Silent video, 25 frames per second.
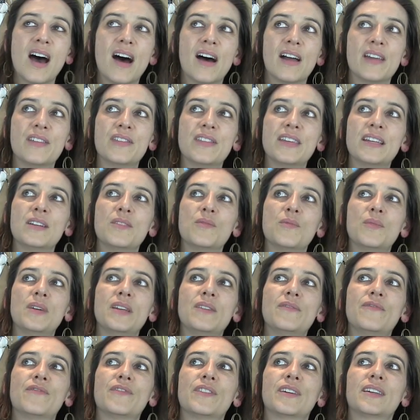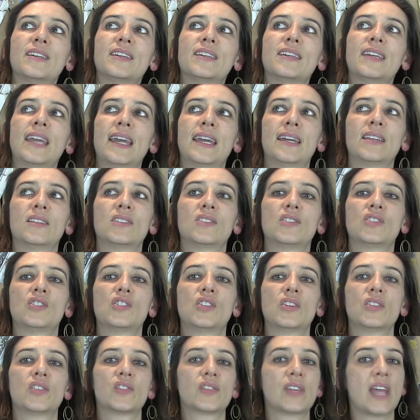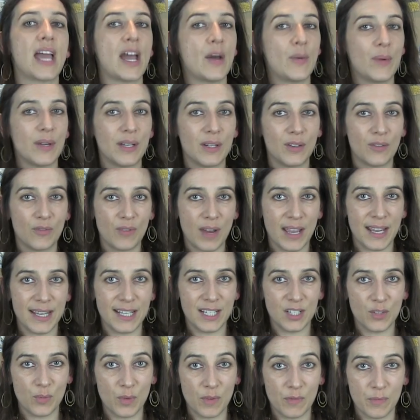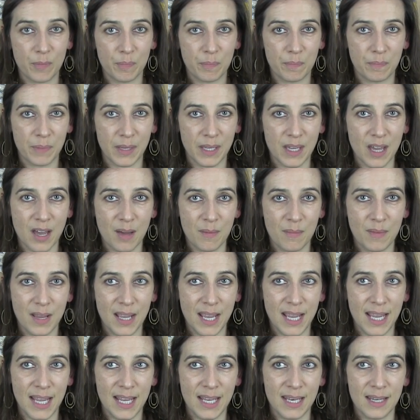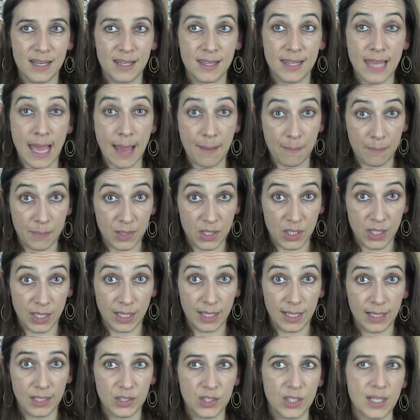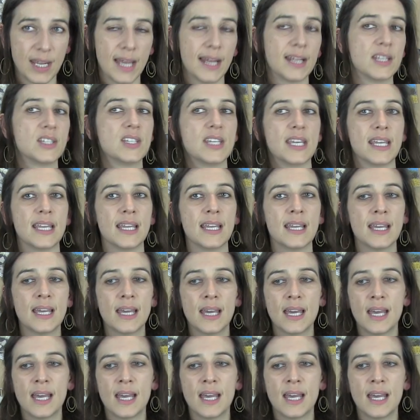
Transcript: I think we forget just how ingrained we've become in that particular tonality.